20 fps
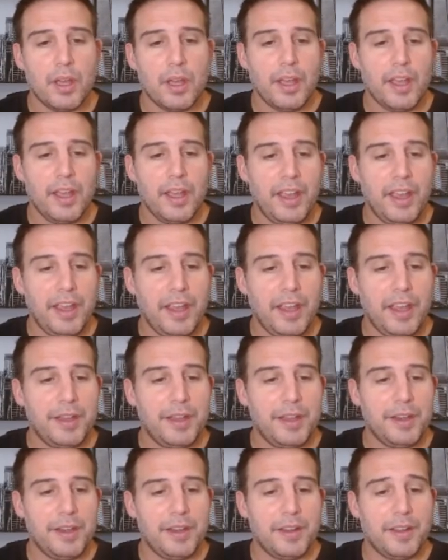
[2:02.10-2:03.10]

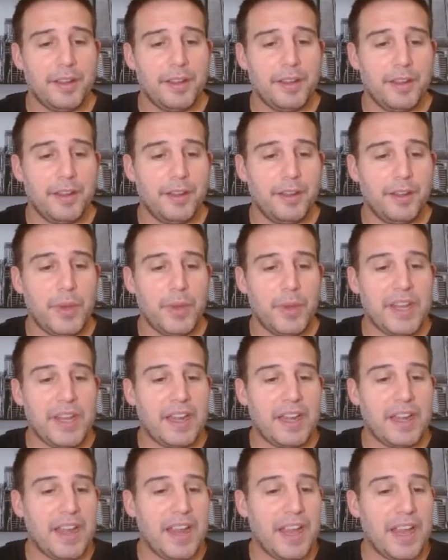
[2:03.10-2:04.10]
And we get
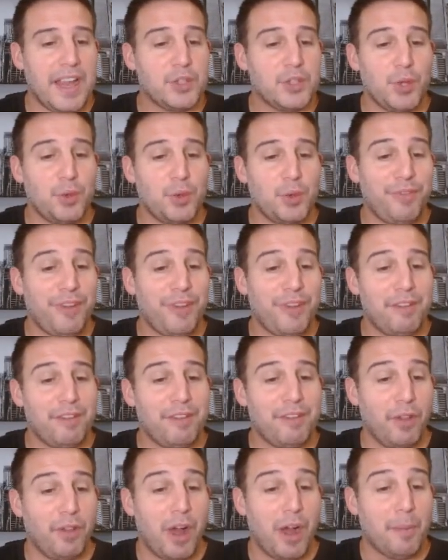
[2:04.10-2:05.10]
an Ace 2 5
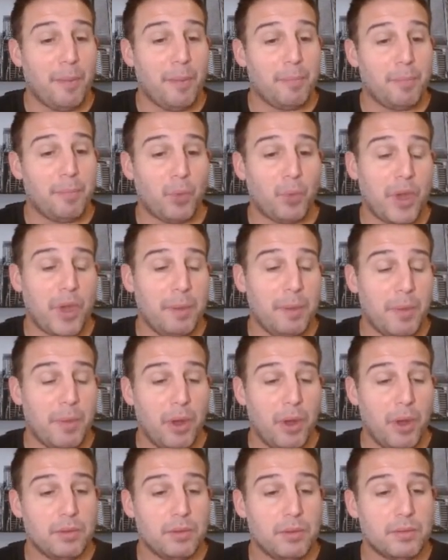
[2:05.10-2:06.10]
flop,
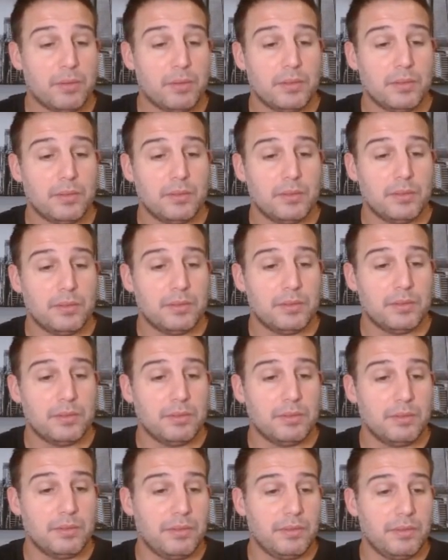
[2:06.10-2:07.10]
rainbow.
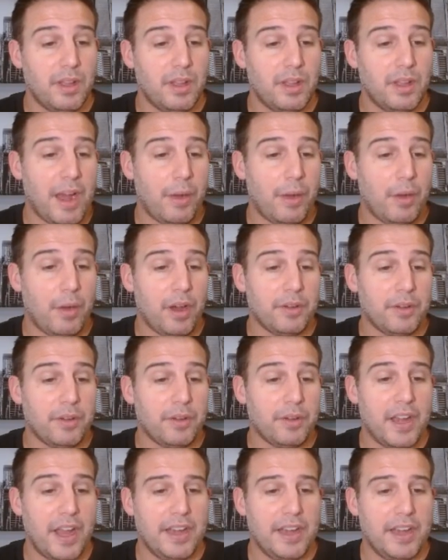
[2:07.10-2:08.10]
Now
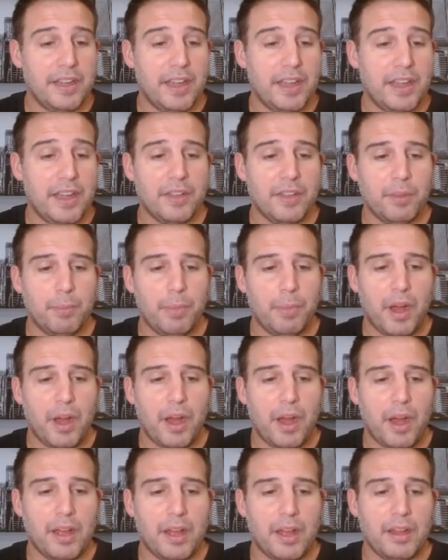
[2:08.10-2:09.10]
190K in the
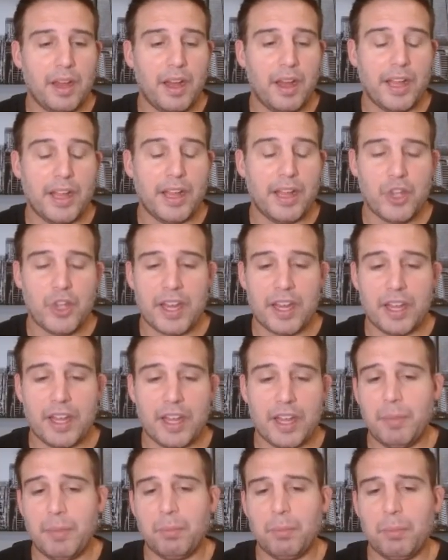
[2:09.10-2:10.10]
pot. I check,
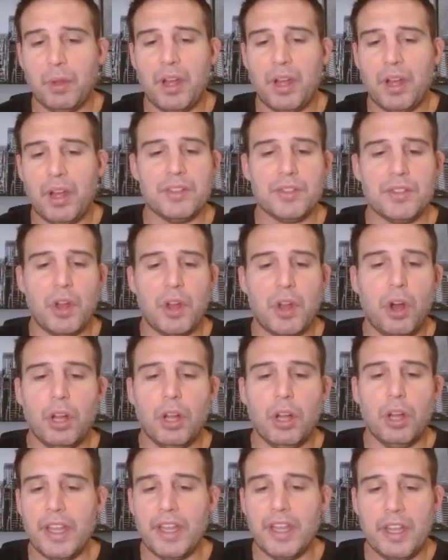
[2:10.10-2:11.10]
and big blind is all
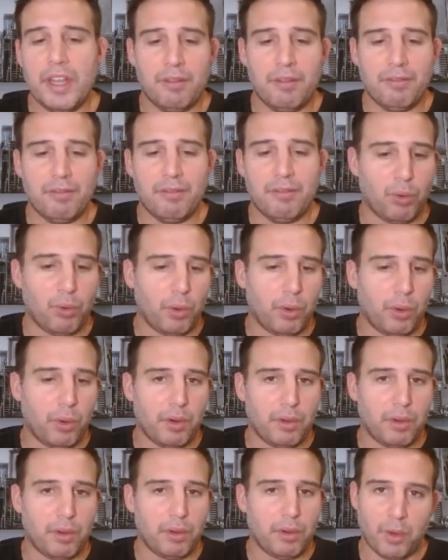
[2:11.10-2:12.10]
in
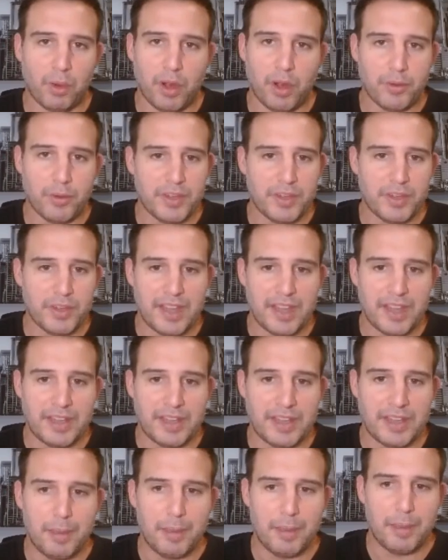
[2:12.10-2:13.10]
for
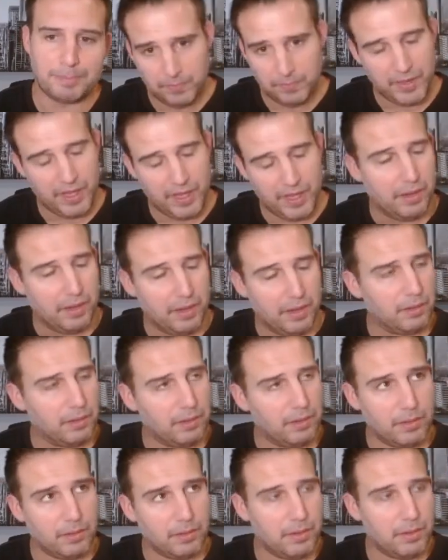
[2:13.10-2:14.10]
410K. And
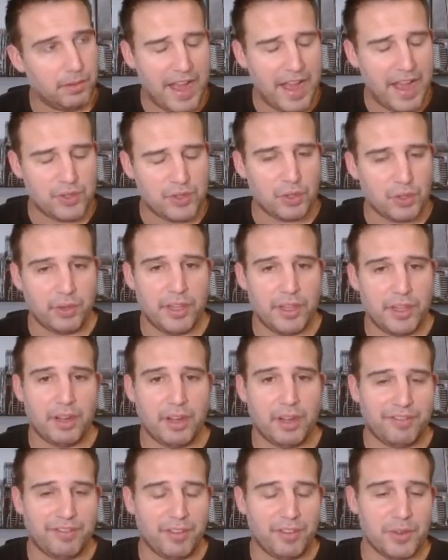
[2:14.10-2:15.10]
naturally, our
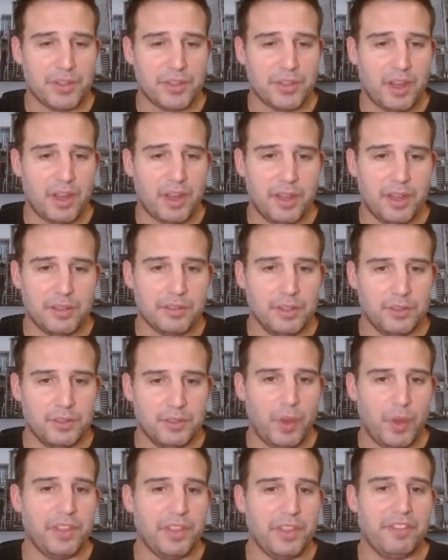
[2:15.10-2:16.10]
first thought is,
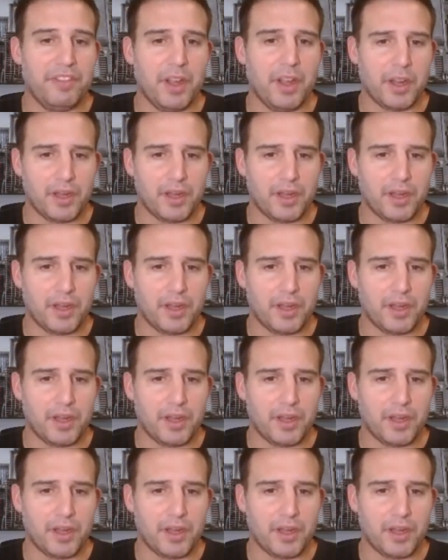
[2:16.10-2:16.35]
what the fuck?